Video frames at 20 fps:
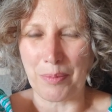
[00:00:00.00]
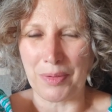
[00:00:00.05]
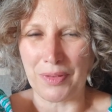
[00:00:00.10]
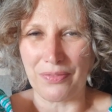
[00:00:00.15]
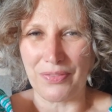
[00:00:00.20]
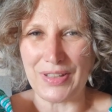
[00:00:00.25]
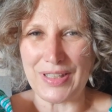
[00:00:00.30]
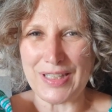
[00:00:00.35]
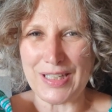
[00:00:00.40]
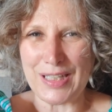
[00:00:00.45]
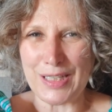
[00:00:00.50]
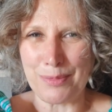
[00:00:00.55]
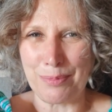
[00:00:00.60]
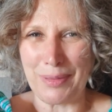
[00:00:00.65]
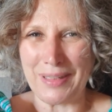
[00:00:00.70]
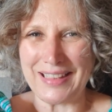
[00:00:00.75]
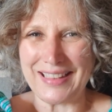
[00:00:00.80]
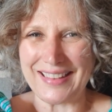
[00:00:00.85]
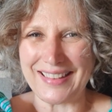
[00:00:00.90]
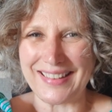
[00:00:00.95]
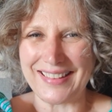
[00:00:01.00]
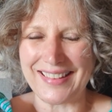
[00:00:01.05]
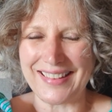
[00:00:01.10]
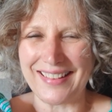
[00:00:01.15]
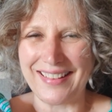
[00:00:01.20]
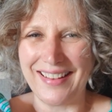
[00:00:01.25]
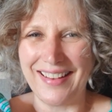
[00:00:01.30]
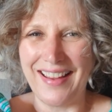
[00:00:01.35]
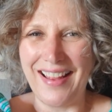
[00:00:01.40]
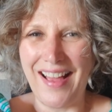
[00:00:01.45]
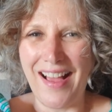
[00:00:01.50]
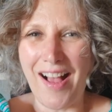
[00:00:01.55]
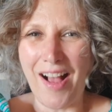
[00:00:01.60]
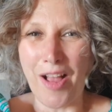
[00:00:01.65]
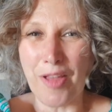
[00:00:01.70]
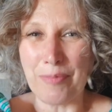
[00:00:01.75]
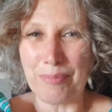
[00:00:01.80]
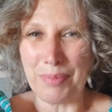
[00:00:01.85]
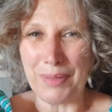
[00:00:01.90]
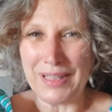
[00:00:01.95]
with vintage pieces.
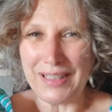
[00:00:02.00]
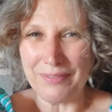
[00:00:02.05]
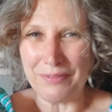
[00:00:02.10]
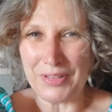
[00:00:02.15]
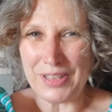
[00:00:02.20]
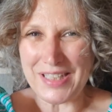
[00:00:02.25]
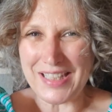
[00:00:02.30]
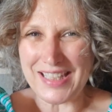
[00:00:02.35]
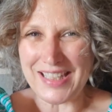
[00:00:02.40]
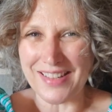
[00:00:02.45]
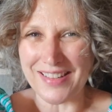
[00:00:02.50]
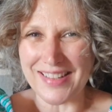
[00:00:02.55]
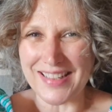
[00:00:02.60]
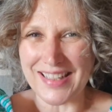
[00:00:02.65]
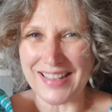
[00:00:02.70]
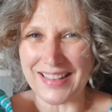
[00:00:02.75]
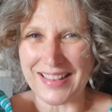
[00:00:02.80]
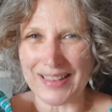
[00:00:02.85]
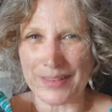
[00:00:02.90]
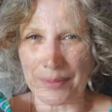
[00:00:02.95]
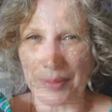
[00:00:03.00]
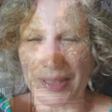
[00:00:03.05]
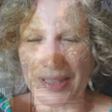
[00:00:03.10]
I've been vintage hunting this